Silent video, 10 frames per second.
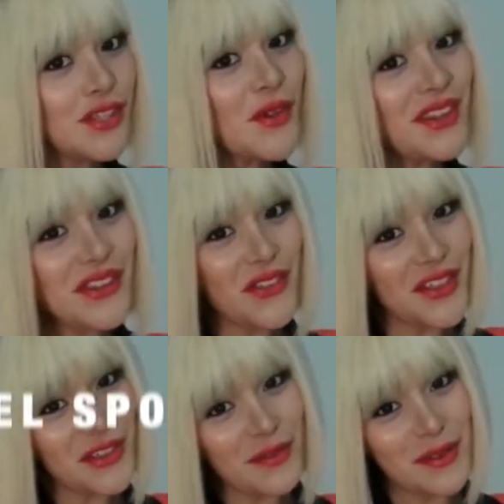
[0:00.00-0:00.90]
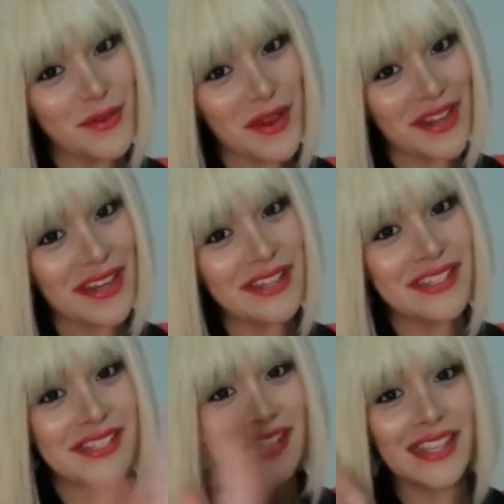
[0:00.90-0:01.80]
I know that you've been waiting
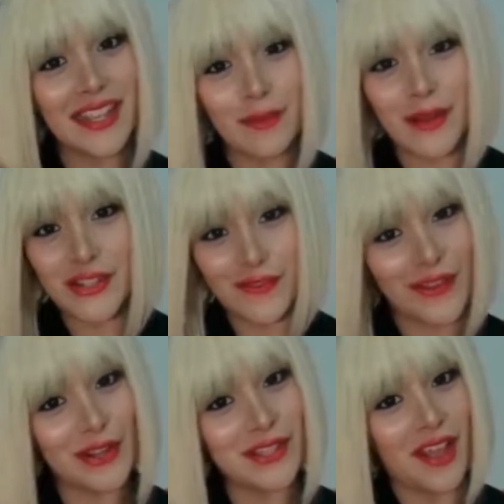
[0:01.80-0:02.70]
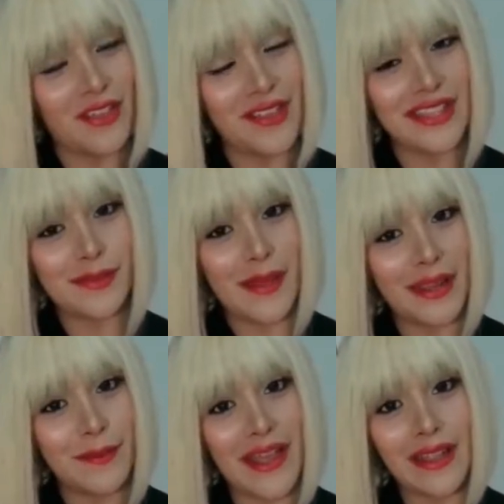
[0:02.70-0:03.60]
to see a bunch of videos on this
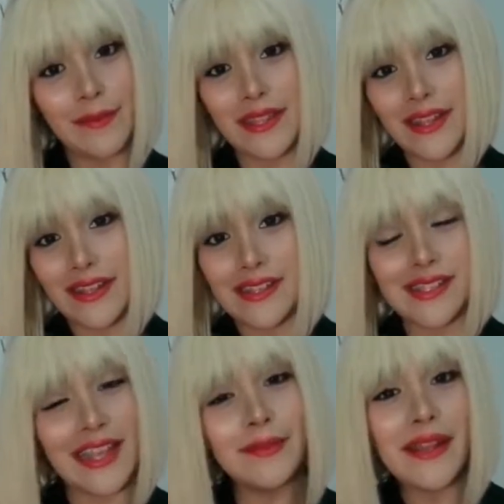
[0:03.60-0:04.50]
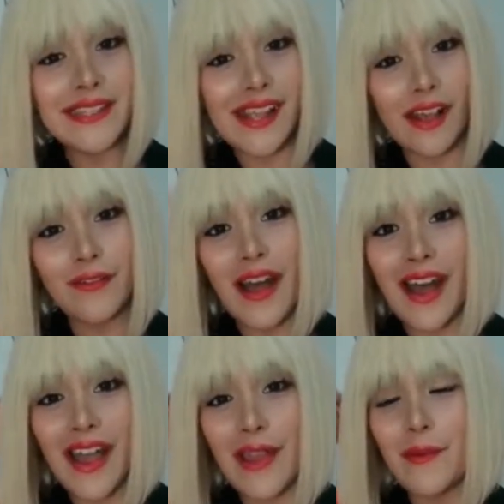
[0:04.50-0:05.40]
backpack because, like myself,
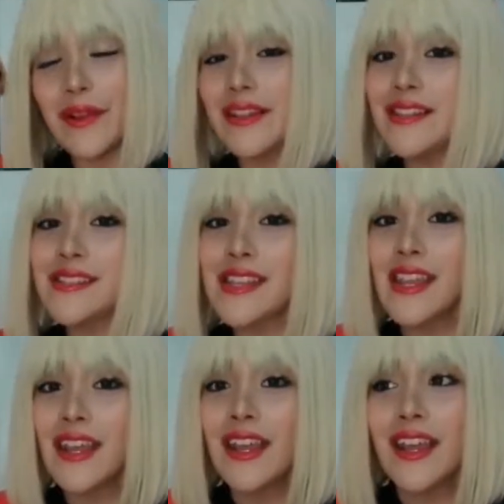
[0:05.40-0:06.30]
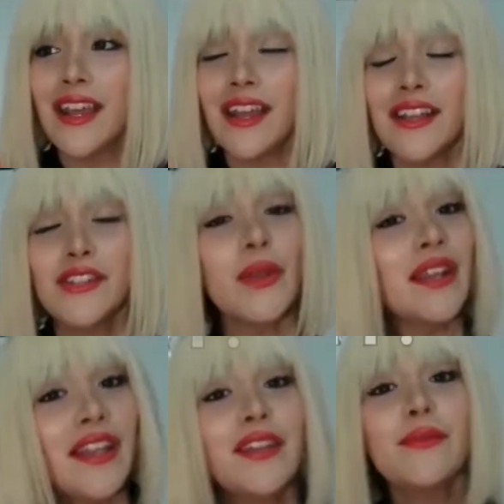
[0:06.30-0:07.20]
I was doing
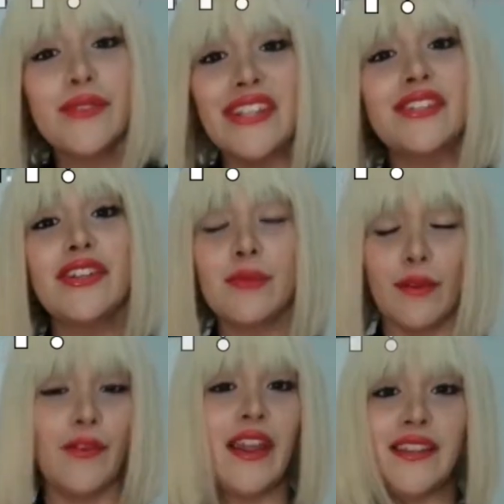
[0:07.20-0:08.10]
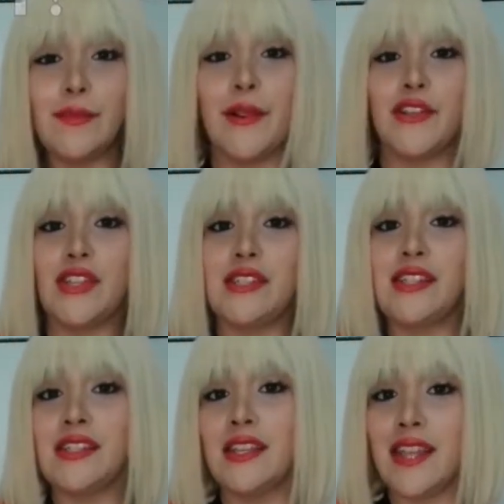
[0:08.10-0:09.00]
a lot of research before I did purchase
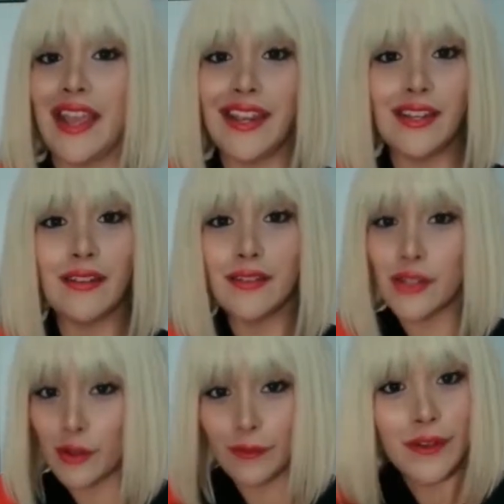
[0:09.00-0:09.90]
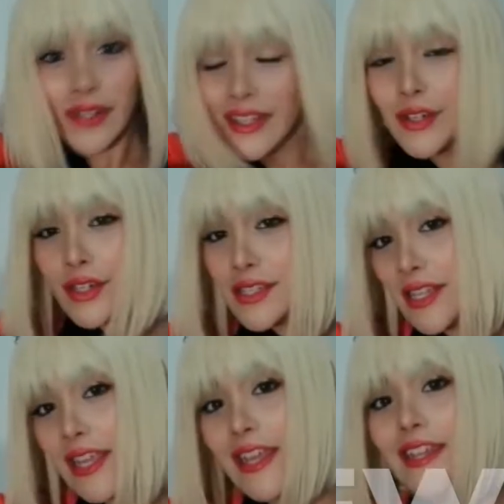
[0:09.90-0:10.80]
this because I do fully
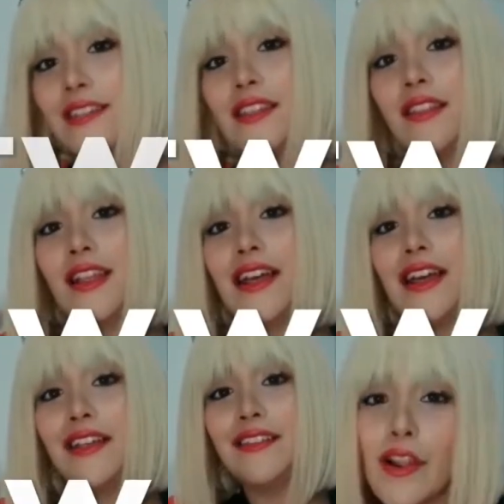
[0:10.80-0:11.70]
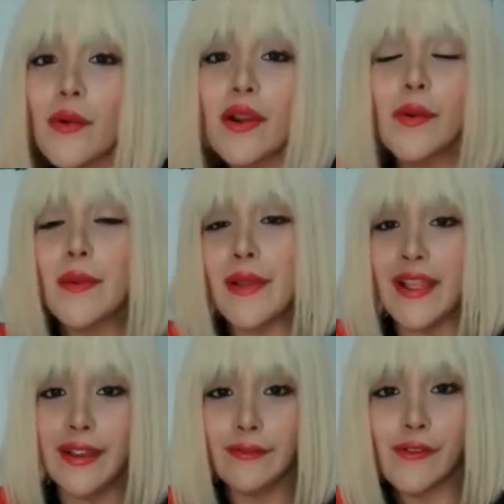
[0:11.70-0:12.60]
understand that what we're
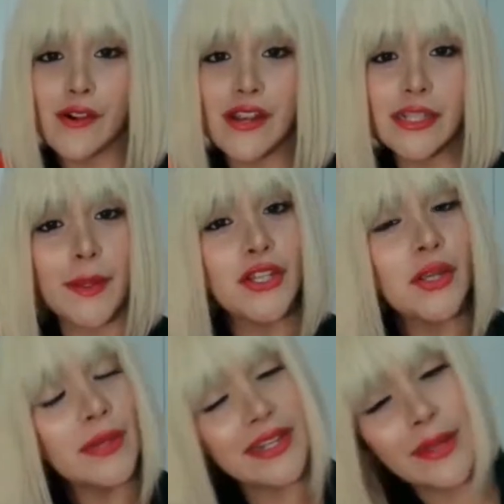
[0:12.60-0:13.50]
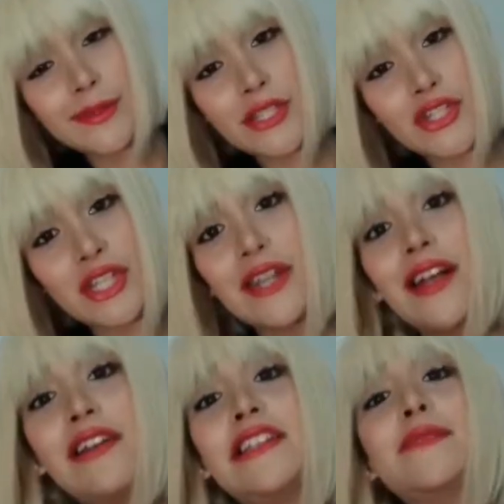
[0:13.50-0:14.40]
paying for, especially when it comes to Chanel
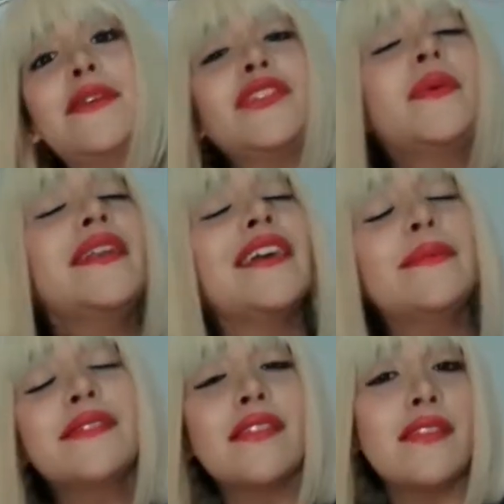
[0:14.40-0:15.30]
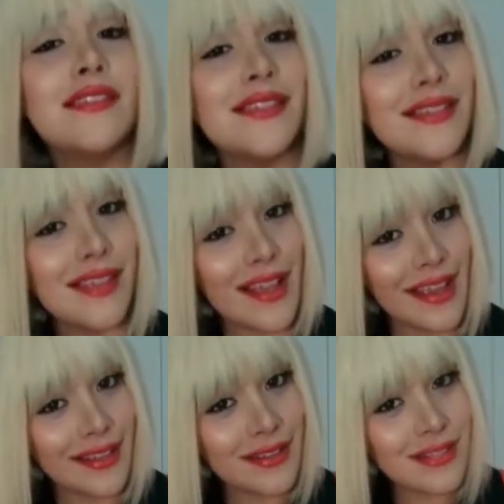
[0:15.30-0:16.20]
and especially when it comes to these
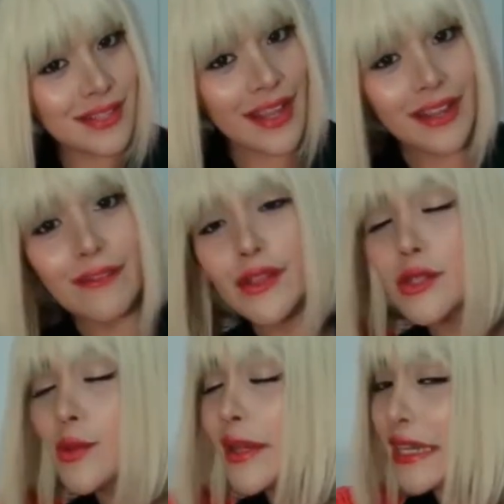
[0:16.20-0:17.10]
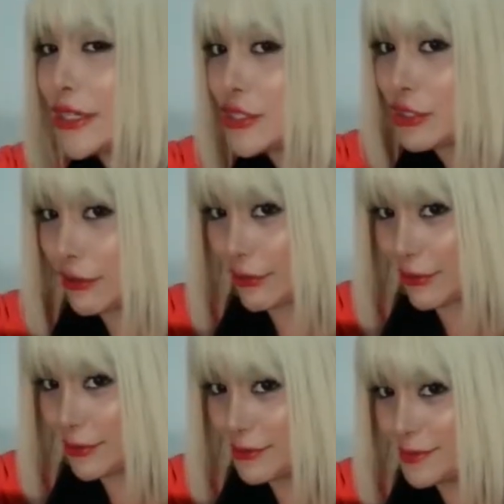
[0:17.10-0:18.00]
designs like of the
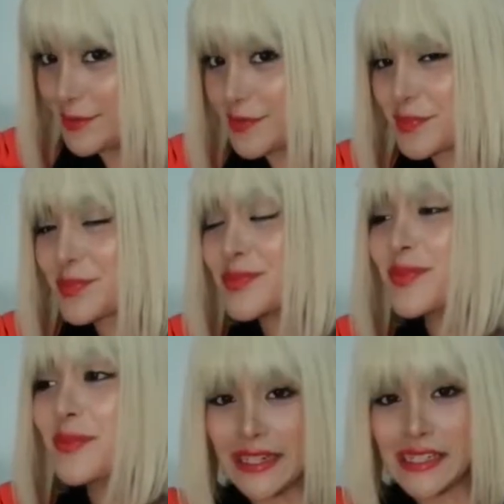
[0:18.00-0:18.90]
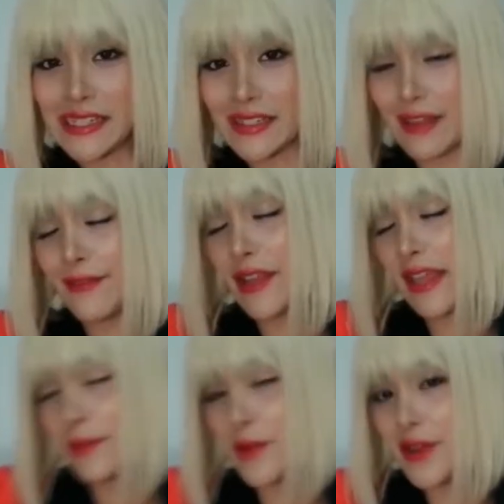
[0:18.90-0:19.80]
22. I feel
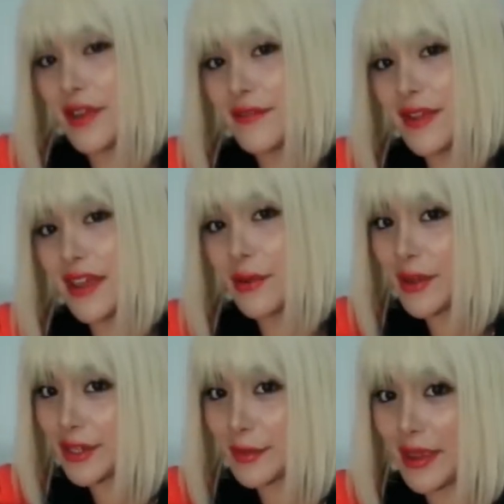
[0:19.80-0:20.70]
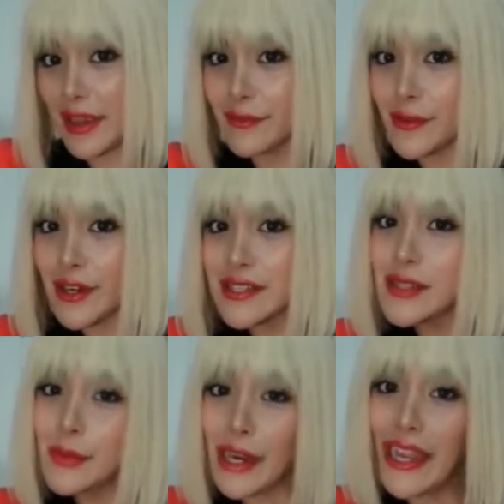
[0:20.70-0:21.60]
like more of what you're paying for is the
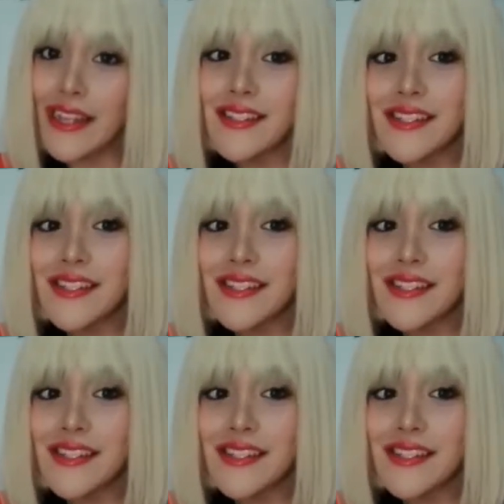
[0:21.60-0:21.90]
brand.